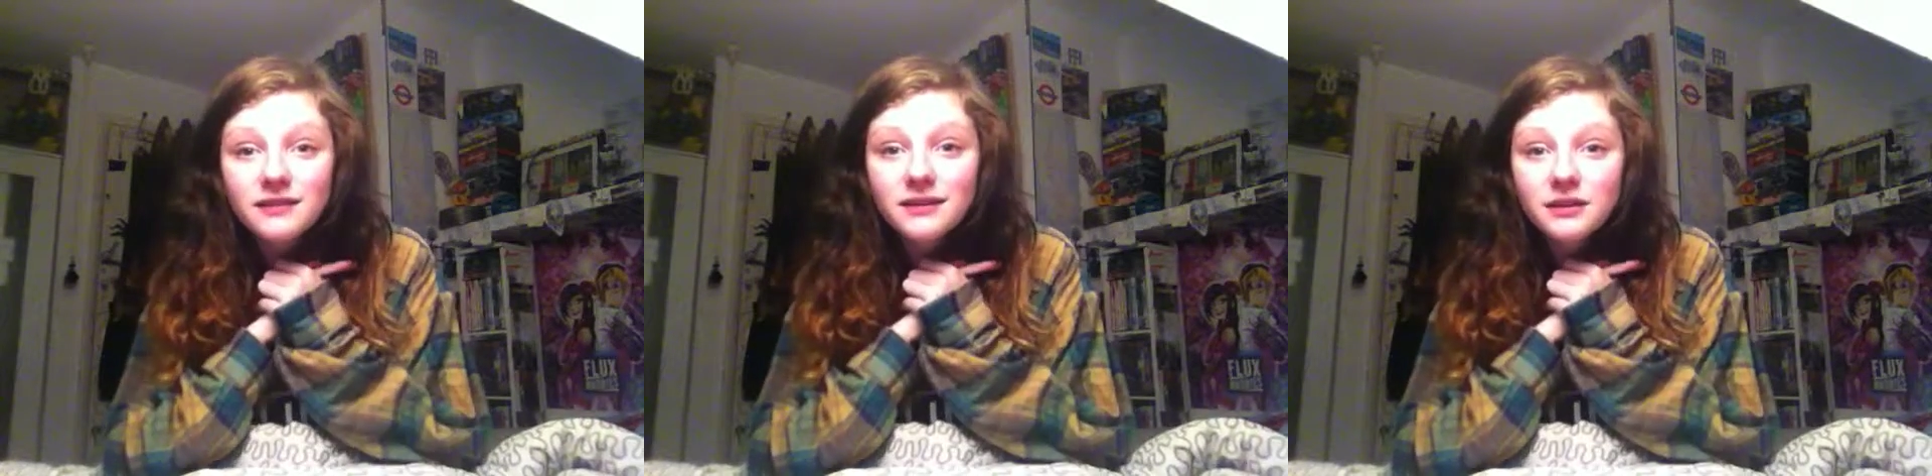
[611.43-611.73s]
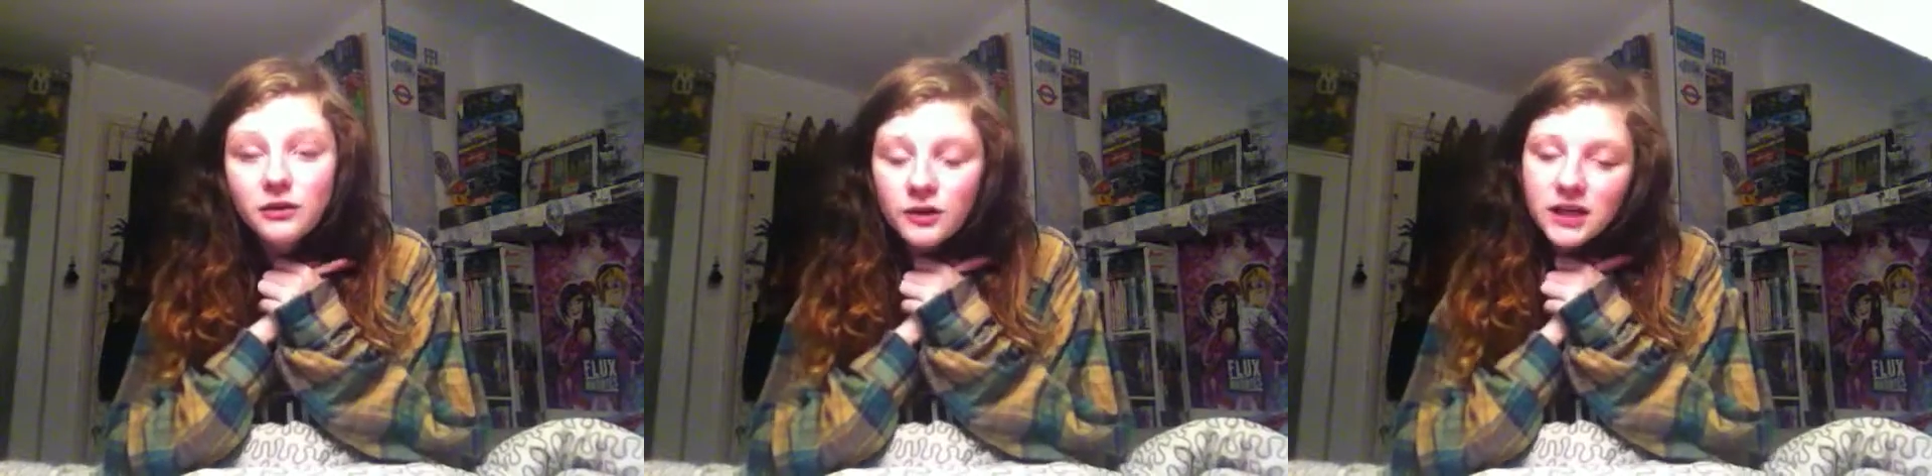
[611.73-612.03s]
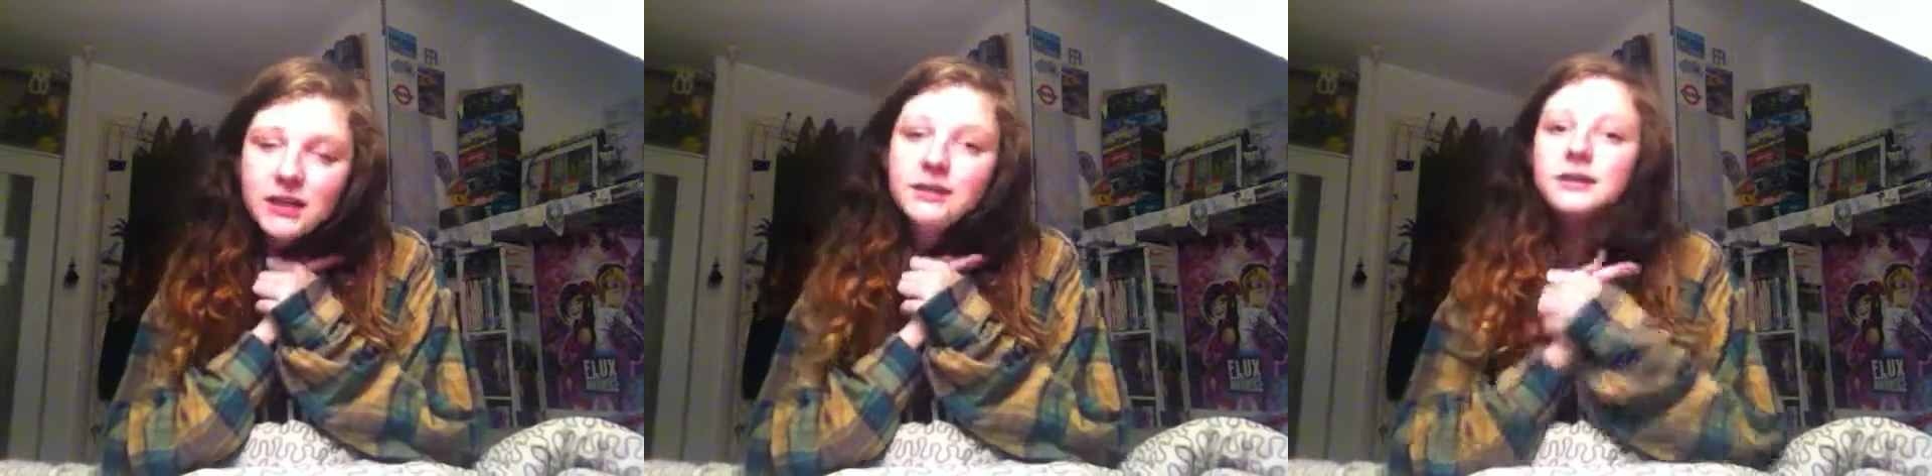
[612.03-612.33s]
seeing you
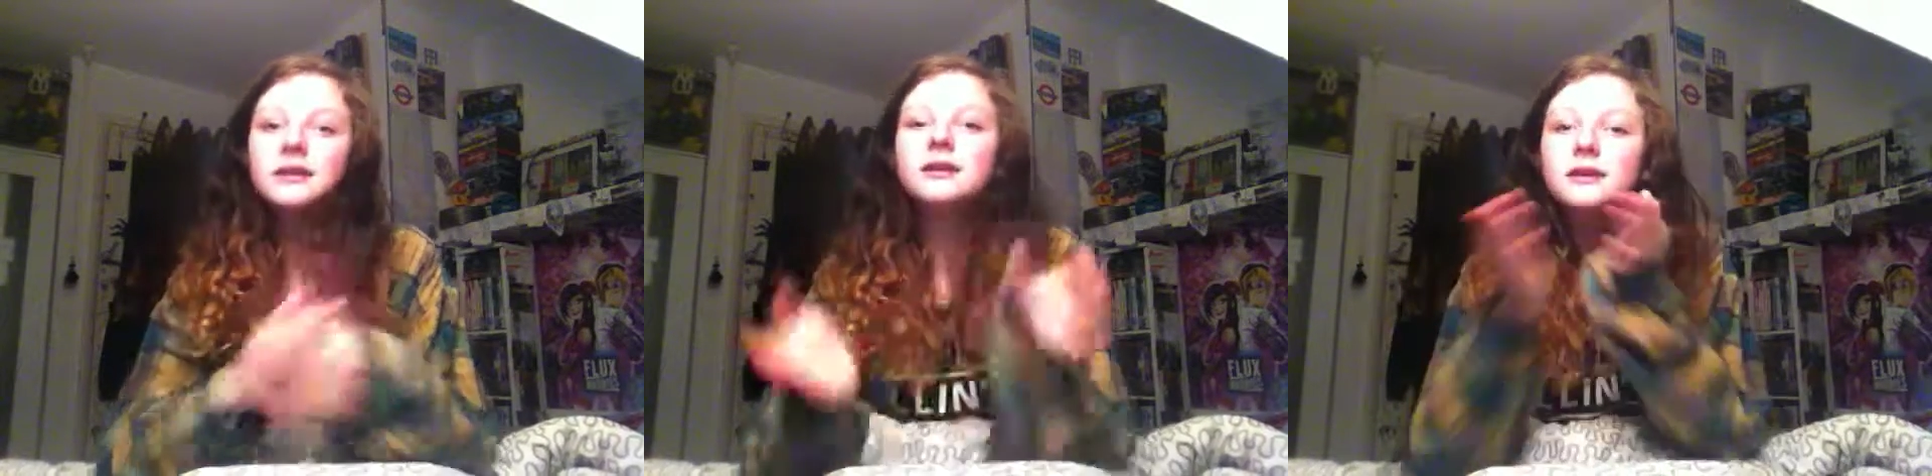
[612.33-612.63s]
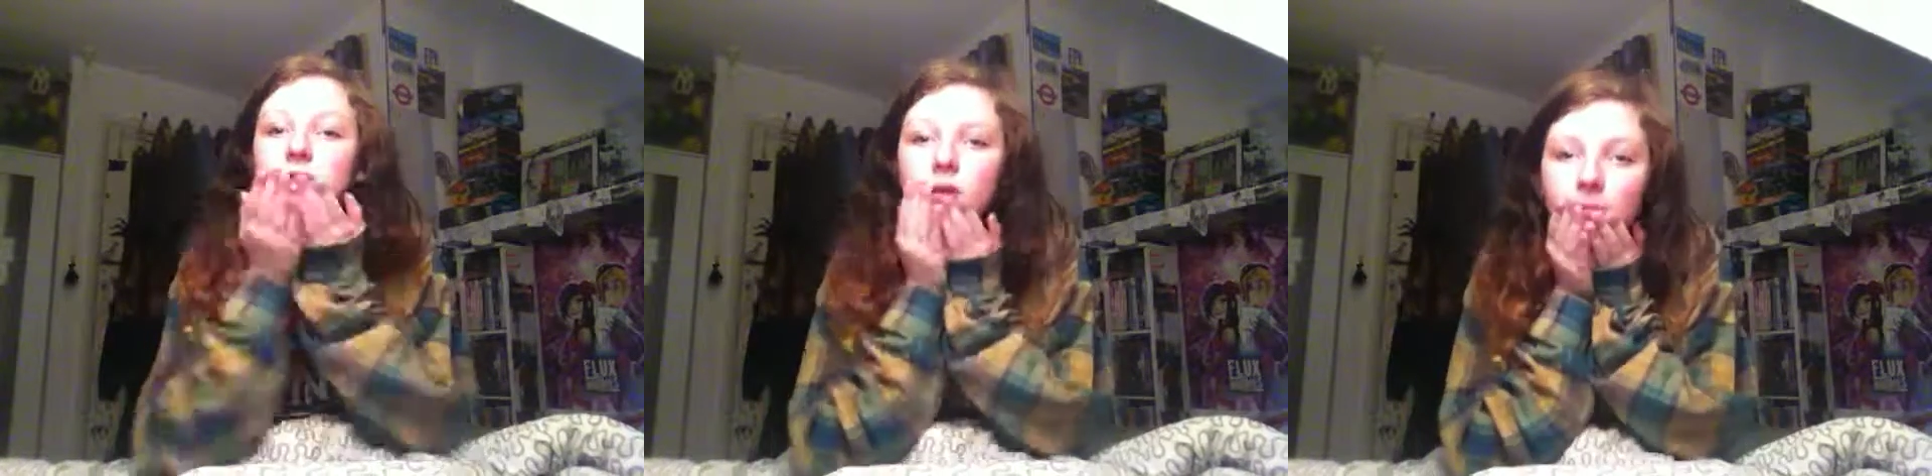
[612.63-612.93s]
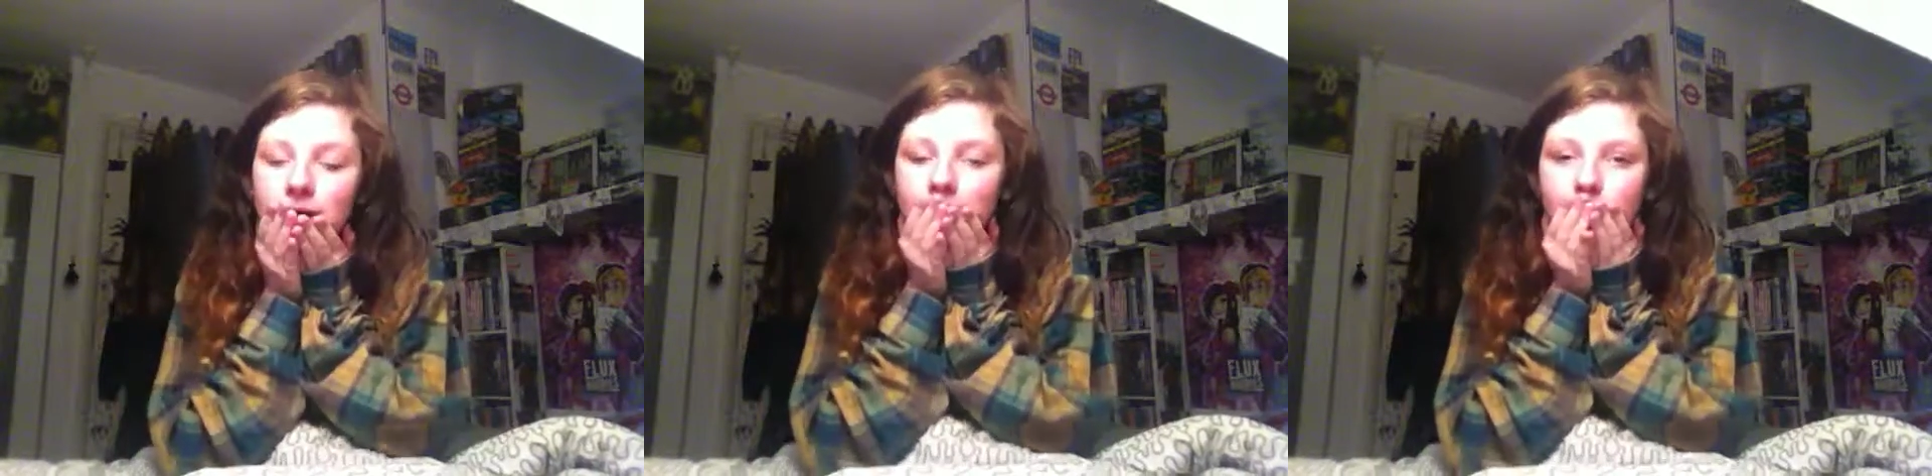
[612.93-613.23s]
again.
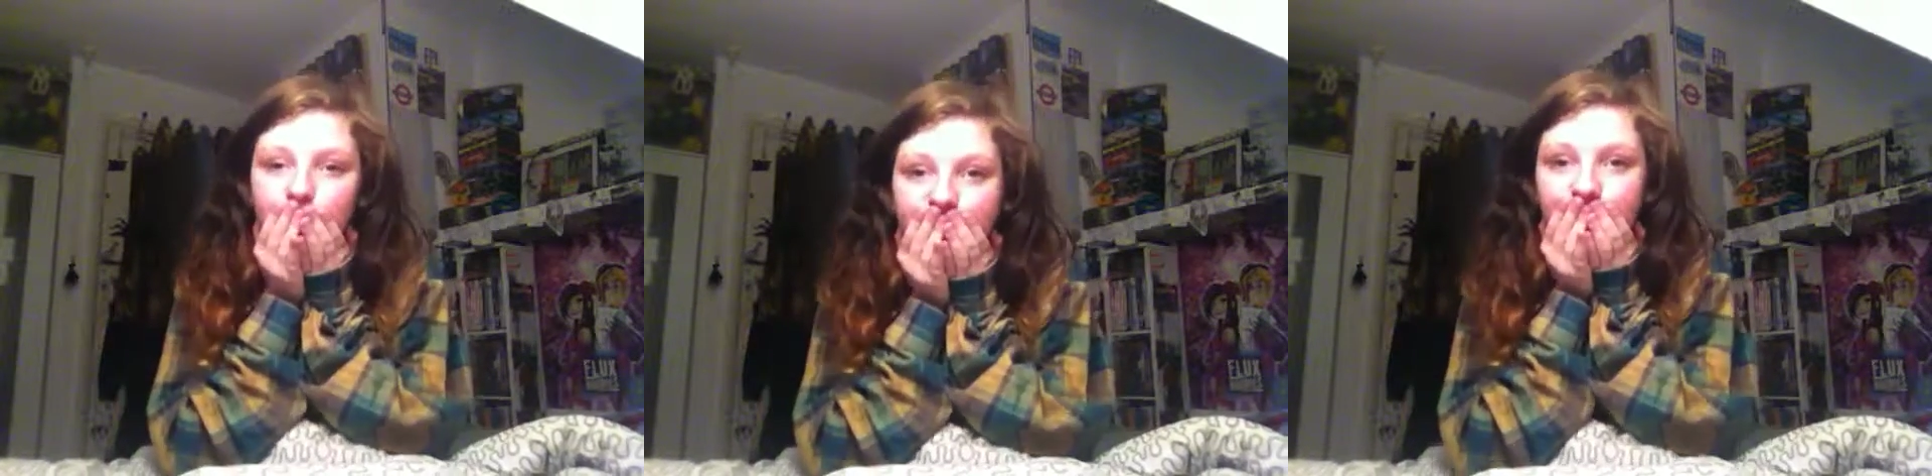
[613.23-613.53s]
Goodbye.